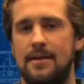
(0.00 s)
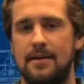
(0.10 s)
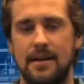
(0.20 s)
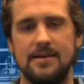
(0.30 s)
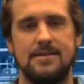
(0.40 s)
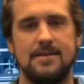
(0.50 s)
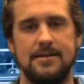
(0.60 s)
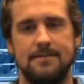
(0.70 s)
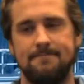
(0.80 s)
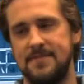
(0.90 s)

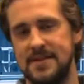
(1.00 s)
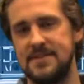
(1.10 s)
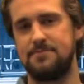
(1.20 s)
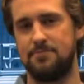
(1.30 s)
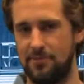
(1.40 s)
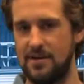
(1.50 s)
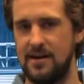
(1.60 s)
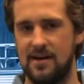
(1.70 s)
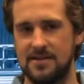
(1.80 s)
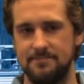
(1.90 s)
Yes, it's
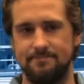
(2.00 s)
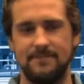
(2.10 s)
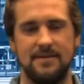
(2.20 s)
pretty awesome.